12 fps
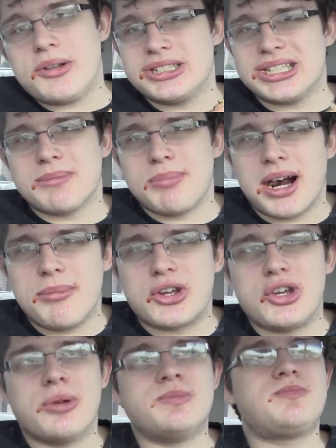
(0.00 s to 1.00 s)
you like
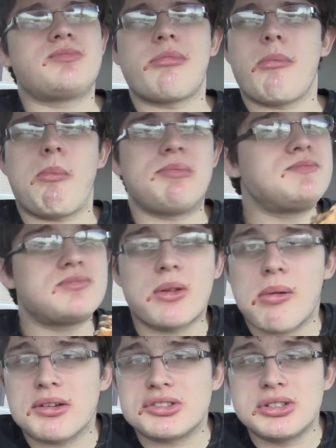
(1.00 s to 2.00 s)
barbecue,
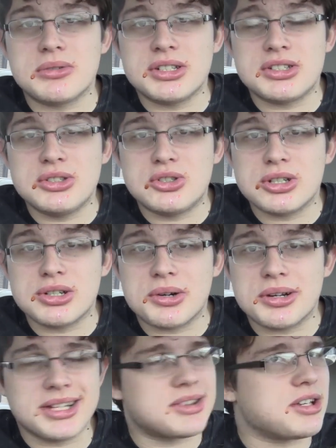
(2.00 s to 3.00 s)
well, there's no reason you shouldn't
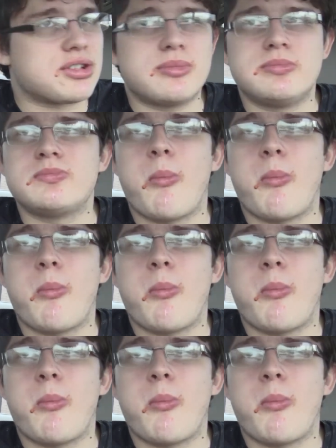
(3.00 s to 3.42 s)
go get this.